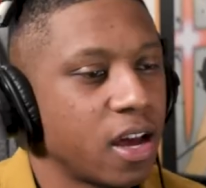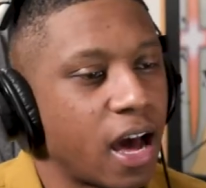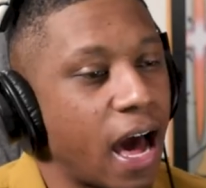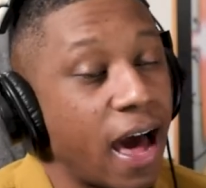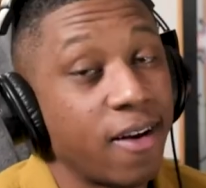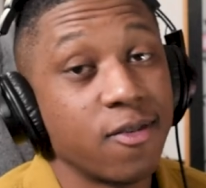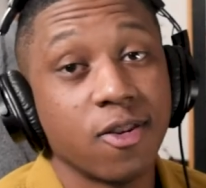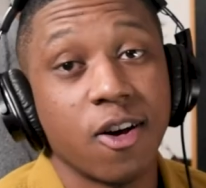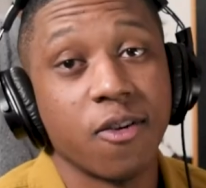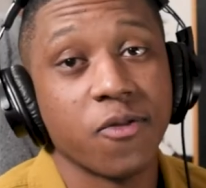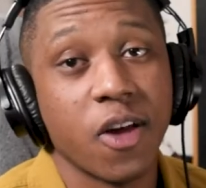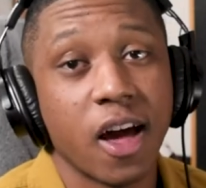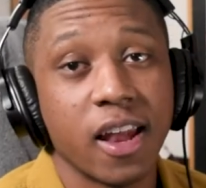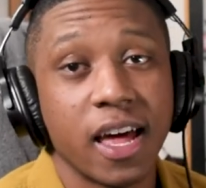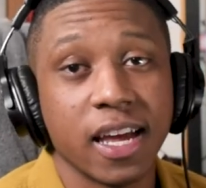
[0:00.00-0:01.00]
I don't know if
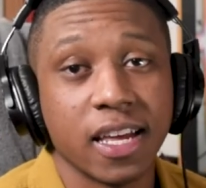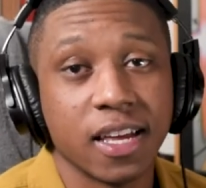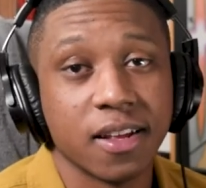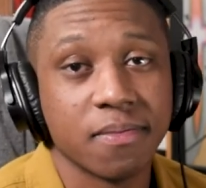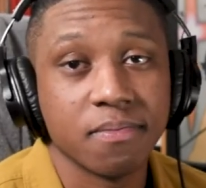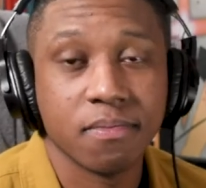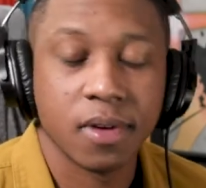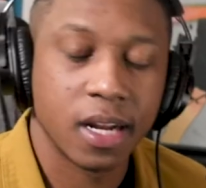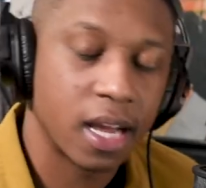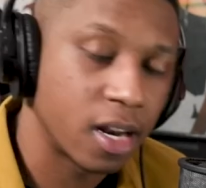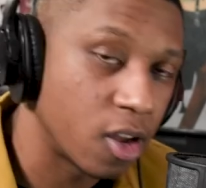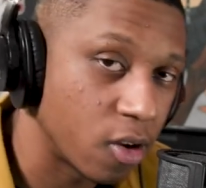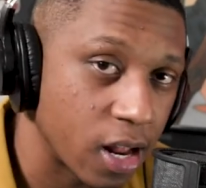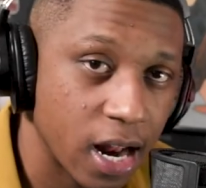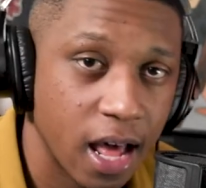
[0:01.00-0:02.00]
y'all like it, but I
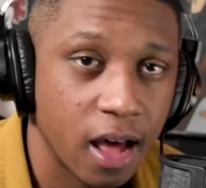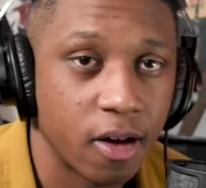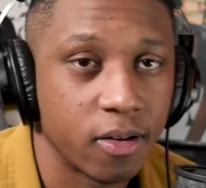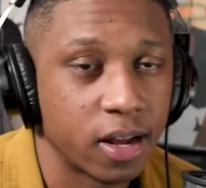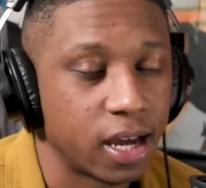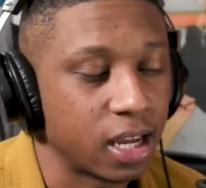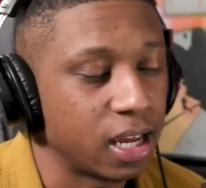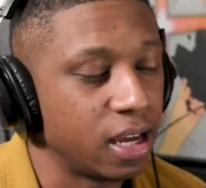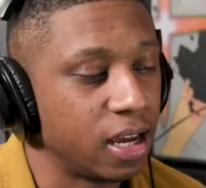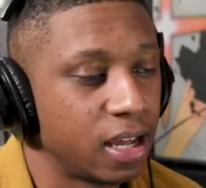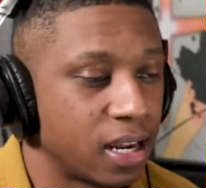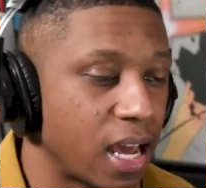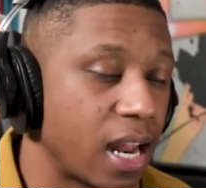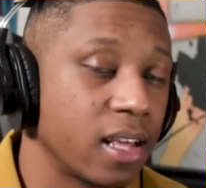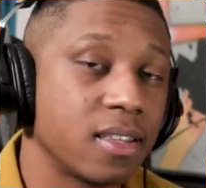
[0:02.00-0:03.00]
know that I don't like it,
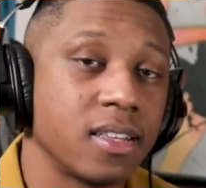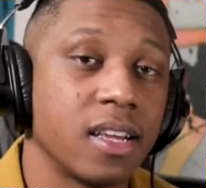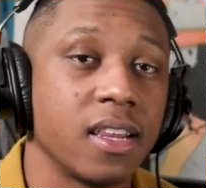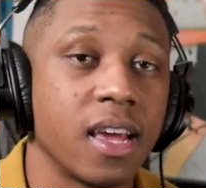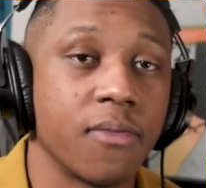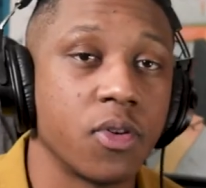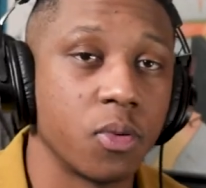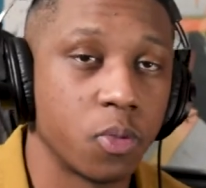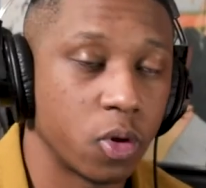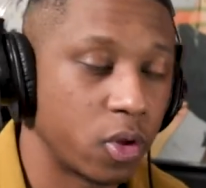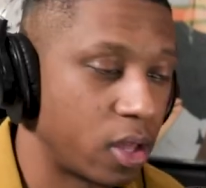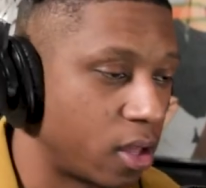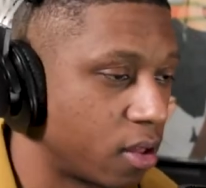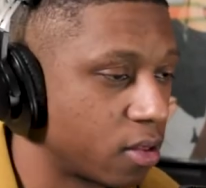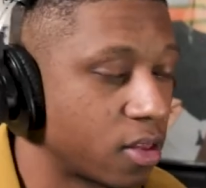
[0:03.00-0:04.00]
and that is the inevitable end.